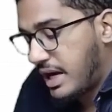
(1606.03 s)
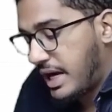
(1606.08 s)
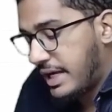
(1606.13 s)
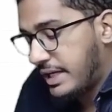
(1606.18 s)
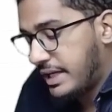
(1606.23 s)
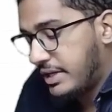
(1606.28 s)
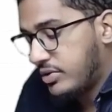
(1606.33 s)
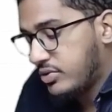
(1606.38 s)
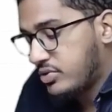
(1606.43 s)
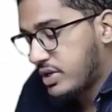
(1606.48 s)
I
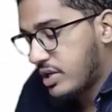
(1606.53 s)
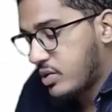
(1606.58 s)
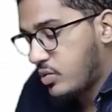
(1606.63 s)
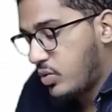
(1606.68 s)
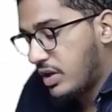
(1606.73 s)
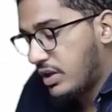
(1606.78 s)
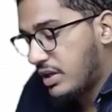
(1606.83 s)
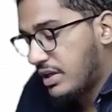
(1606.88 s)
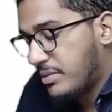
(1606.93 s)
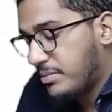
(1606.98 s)
need to check
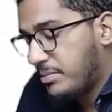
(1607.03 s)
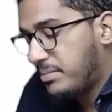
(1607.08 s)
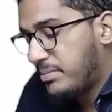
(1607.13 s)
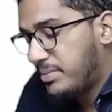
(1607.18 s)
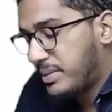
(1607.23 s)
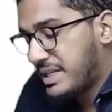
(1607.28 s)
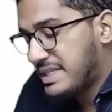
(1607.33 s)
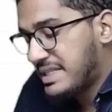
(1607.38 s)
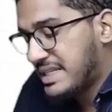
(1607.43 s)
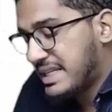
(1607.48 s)
what?
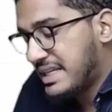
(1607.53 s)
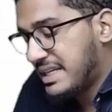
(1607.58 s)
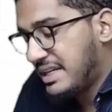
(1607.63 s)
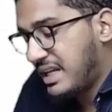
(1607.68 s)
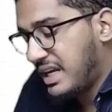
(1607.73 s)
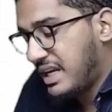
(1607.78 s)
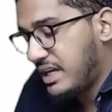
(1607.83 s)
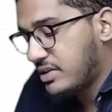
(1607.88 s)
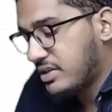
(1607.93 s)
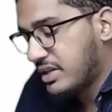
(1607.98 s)

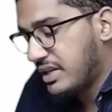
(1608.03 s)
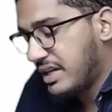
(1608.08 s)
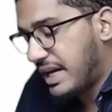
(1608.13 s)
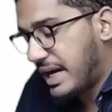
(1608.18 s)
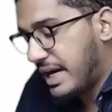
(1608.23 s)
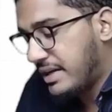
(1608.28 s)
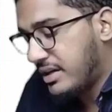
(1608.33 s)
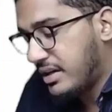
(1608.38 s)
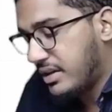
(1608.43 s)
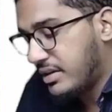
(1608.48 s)
Presentation
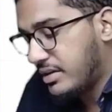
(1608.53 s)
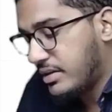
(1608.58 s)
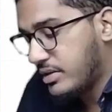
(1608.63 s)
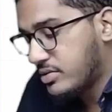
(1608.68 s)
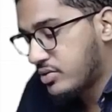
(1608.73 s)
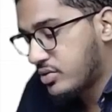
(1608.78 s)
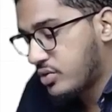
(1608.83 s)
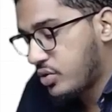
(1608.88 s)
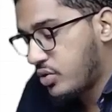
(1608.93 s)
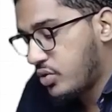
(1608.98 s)
and
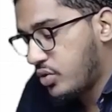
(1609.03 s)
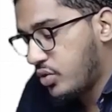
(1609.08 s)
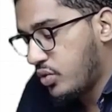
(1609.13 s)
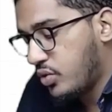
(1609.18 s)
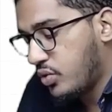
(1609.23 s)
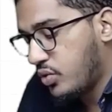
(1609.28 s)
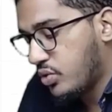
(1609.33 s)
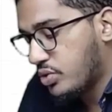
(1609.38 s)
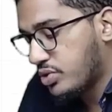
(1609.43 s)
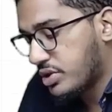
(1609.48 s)

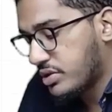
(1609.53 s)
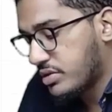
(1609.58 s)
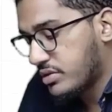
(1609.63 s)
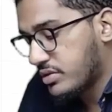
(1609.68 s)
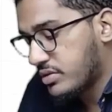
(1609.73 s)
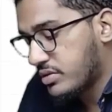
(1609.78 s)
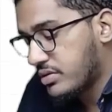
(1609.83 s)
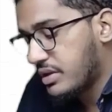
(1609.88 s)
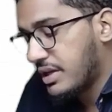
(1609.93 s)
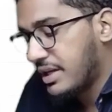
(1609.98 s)

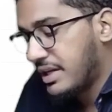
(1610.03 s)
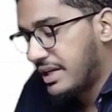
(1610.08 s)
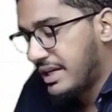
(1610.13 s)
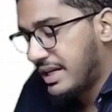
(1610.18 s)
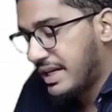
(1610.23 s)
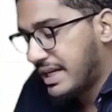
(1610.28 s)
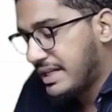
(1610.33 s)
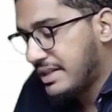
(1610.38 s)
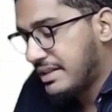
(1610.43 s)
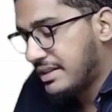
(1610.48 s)
disclosures
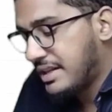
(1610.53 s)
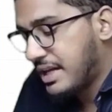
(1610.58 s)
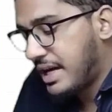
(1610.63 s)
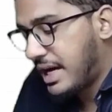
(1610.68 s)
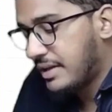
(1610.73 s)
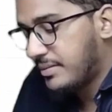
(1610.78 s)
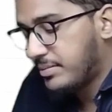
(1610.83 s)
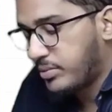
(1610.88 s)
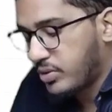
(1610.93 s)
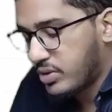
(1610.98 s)
in
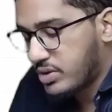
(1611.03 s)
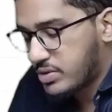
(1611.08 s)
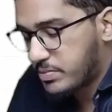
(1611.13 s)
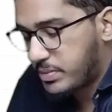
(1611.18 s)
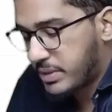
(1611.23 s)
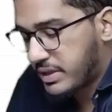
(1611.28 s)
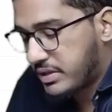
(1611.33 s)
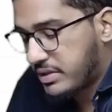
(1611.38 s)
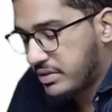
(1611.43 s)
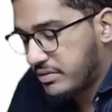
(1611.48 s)
that
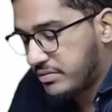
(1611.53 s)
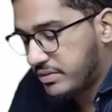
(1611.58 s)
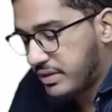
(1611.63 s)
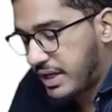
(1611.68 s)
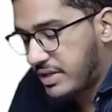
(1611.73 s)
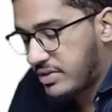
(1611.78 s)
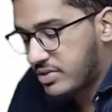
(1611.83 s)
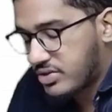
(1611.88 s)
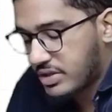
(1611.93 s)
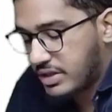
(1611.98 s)
prospective
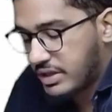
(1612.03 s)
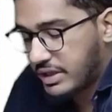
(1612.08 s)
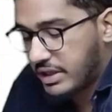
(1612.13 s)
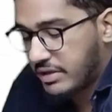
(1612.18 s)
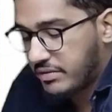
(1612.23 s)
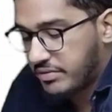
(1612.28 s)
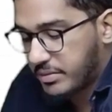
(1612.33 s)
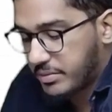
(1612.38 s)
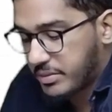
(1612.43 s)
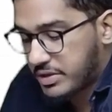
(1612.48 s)
financial
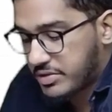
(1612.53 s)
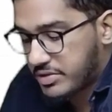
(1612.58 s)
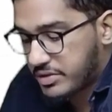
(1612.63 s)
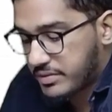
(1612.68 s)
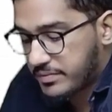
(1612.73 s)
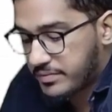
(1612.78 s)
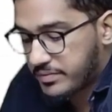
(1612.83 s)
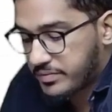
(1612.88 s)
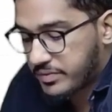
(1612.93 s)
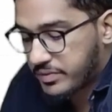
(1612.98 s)

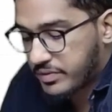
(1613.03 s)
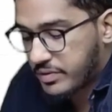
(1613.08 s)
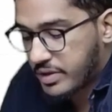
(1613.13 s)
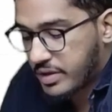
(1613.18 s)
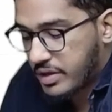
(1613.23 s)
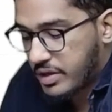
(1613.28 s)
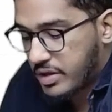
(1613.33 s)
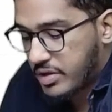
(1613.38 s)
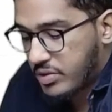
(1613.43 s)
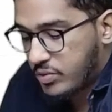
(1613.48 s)
information.
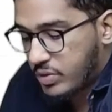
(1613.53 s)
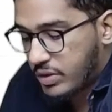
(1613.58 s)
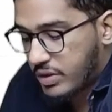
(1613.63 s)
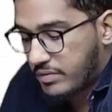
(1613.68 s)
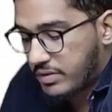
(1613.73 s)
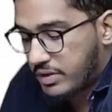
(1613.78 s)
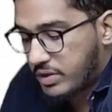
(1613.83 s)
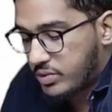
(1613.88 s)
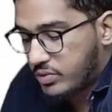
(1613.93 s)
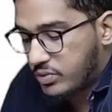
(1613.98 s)
What I
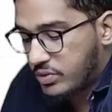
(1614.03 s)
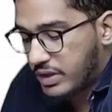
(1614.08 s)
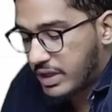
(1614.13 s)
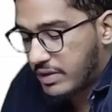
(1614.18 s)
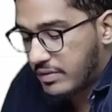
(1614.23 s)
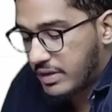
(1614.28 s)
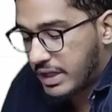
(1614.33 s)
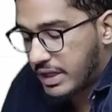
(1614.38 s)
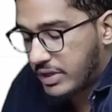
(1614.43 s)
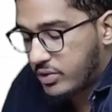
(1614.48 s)
will do,
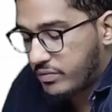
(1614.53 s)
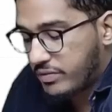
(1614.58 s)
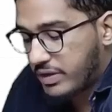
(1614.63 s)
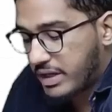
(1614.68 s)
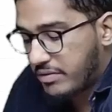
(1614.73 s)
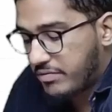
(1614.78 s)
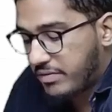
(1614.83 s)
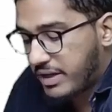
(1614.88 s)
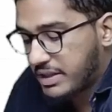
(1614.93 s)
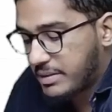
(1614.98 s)
I will try to
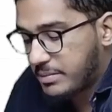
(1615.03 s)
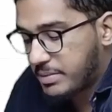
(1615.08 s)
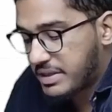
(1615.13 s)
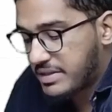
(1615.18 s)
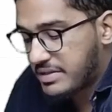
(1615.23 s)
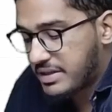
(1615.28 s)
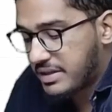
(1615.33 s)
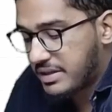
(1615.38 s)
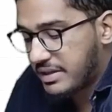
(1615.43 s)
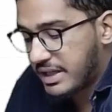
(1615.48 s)
verify the
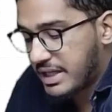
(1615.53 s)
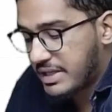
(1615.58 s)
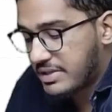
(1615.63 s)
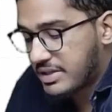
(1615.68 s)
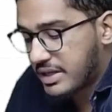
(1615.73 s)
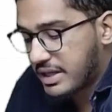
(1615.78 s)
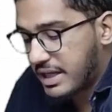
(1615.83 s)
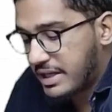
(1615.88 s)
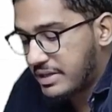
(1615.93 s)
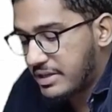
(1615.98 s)

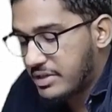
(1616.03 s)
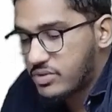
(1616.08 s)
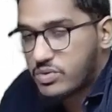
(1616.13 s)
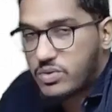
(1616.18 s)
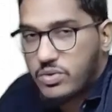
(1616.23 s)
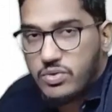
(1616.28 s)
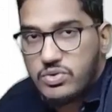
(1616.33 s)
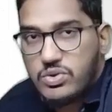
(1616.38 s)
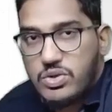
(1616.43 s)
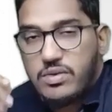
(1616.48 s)
presentation and
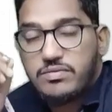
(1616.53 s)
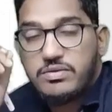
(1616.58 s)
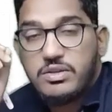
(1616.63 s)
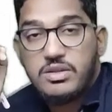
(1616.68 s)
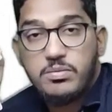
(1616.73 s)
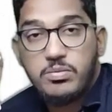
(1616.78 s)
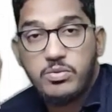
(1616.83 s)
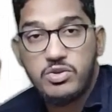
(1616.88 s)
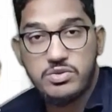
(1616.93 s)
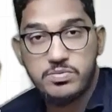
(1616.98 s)
disclosure of
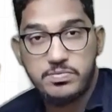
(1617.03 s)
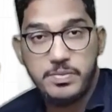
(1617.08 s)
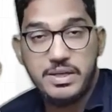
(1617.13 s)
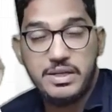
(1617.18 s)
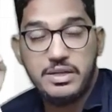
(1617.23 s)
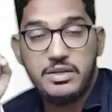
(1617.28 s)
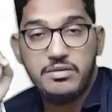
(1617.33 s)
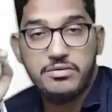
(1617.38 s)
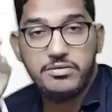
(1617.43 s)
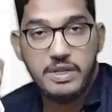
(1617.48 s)
that
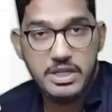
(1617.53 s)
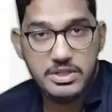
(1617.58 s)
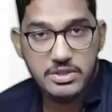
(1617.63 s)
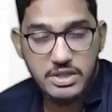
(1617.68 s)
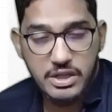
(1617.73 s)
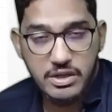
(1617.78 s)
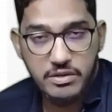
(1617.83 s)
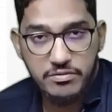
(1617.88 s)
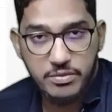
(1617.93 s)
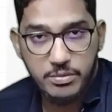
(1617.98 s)
prospective
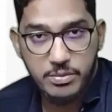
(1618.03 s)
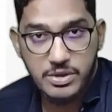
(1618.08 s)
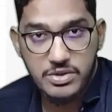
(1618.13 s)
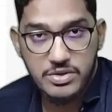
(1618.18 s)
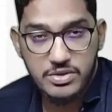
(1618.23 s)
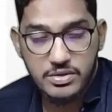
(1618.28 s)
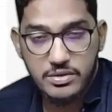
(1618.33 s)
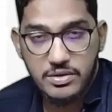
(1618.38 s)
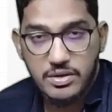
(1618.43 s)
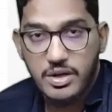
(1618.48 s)
financial
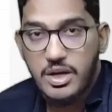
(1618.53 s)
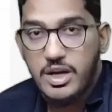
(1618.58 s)
information.